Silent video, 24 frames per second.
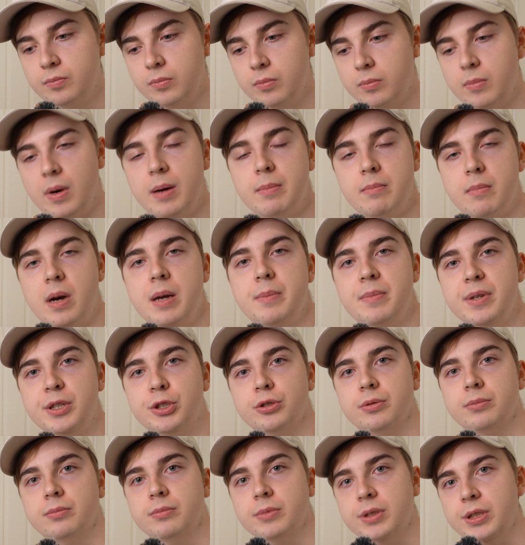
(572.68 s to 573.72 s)
my
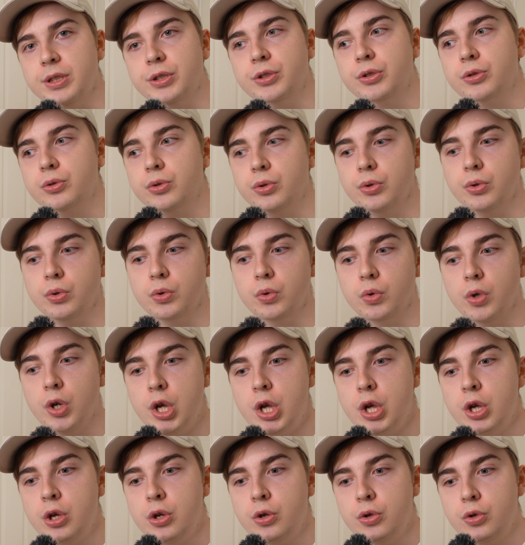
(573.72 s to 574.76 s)
mission is to
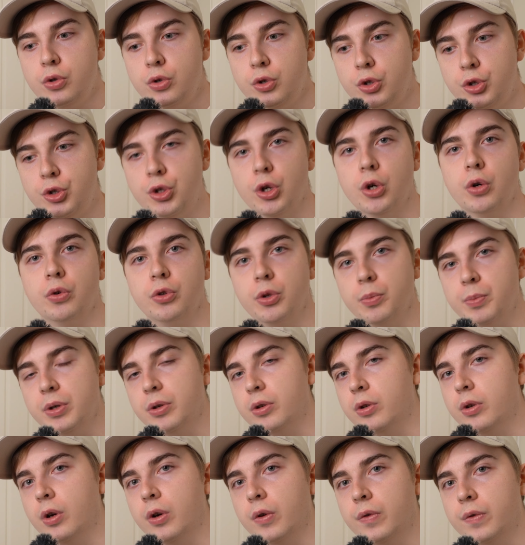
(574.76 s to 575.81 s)
show the
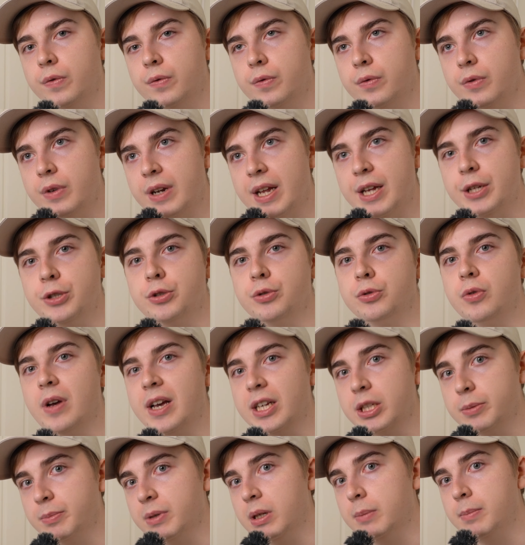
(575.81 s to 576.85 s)
beauty of nature to
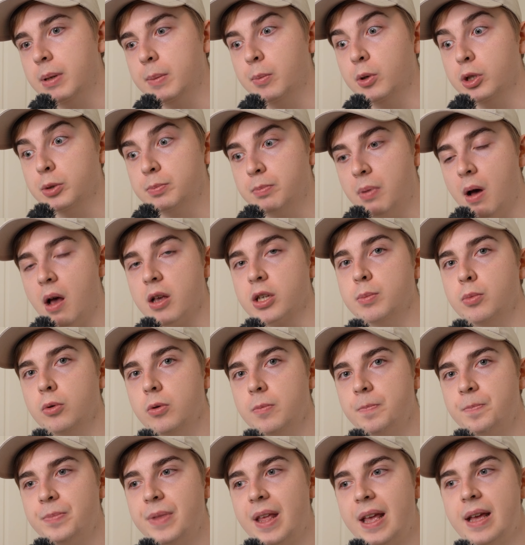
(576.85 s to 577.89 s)
as many people as
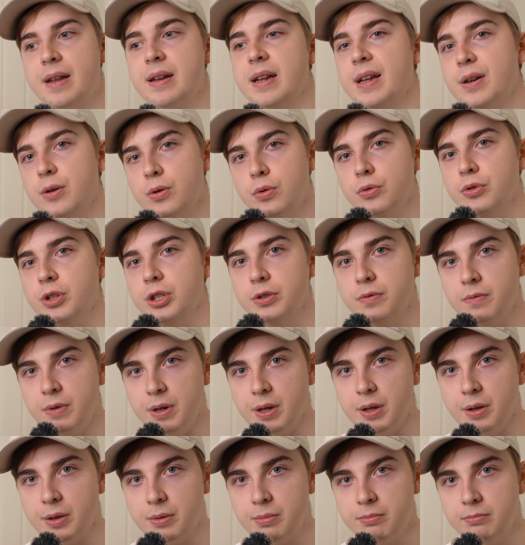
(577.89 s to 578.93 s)
possible, and I do this
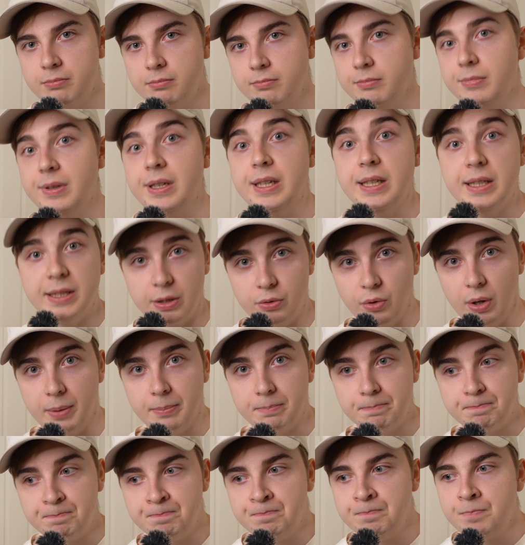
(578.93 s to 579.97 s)
with Instagram.
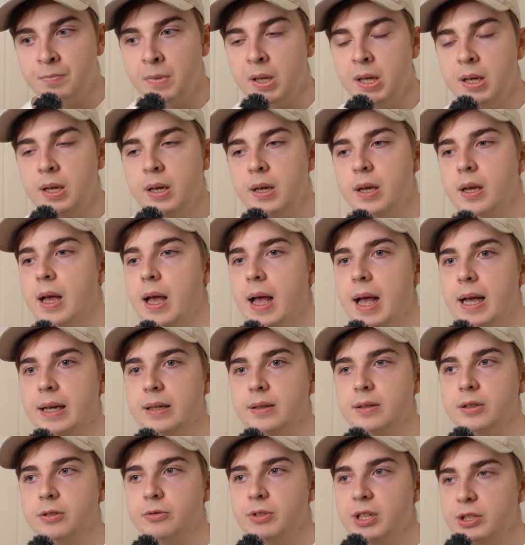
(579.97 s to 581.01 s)

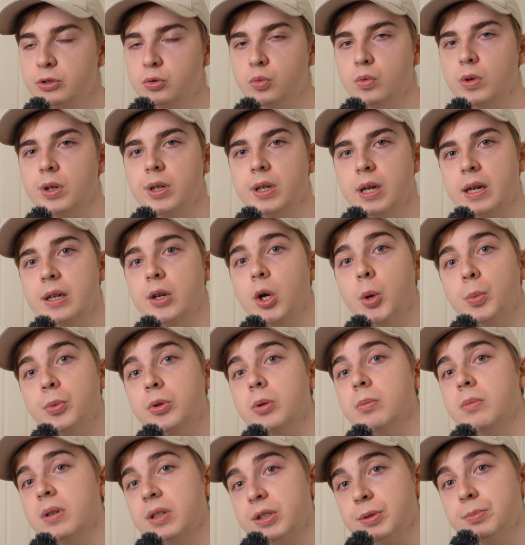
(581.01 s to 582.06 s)
And that's why I
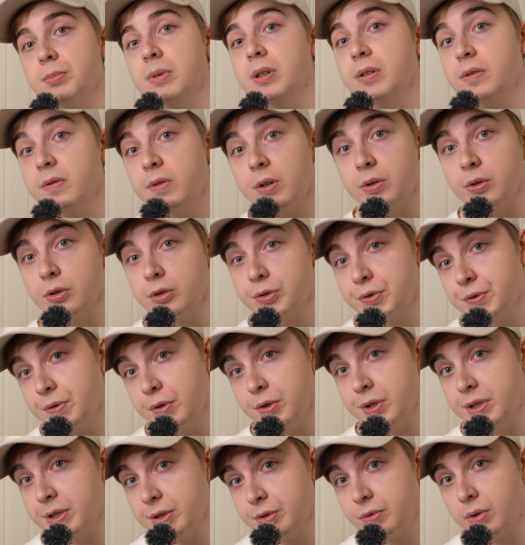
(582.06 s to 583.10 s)
optimize my photos
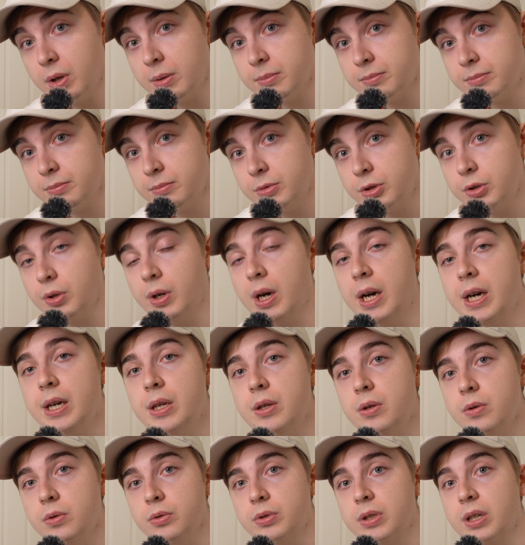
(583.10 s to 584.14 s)
for Instagram. So I
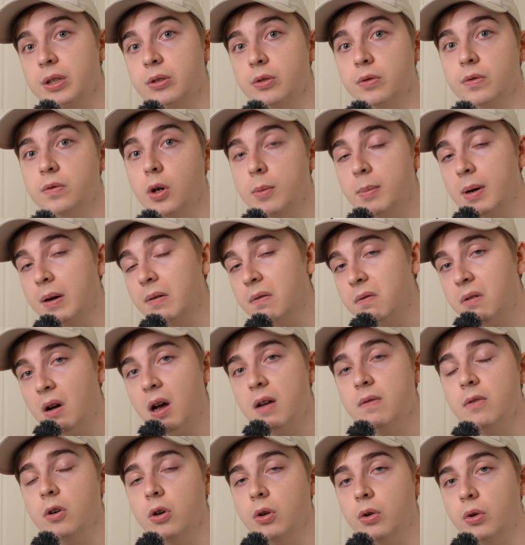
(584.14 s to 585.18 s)
use either
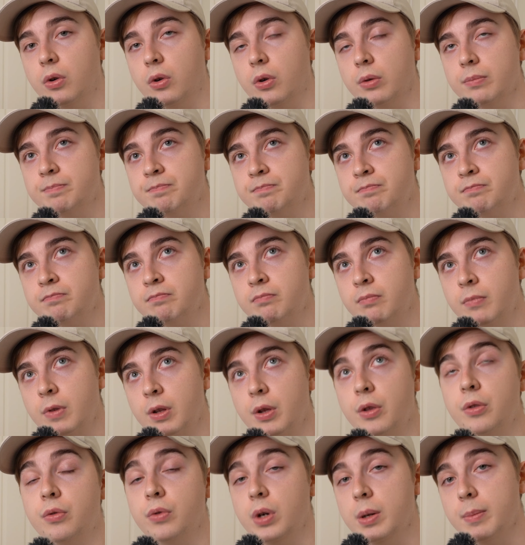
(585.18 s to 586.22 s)
4x5 or
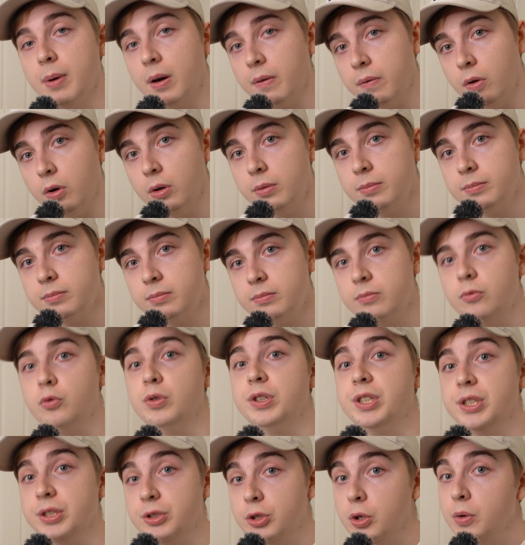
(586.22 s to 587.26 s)
3x4,
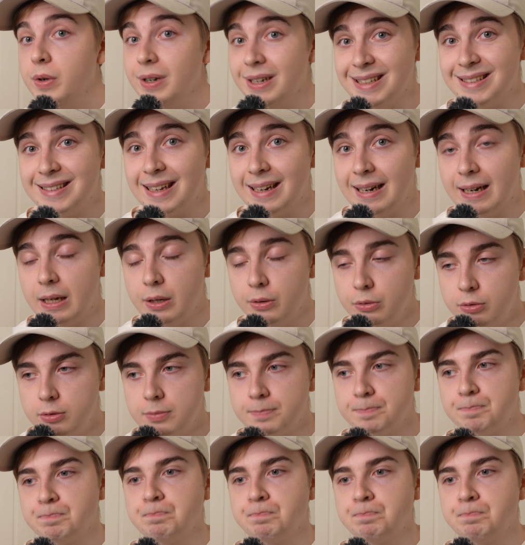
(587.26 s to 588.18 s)
which is nowadays allowed.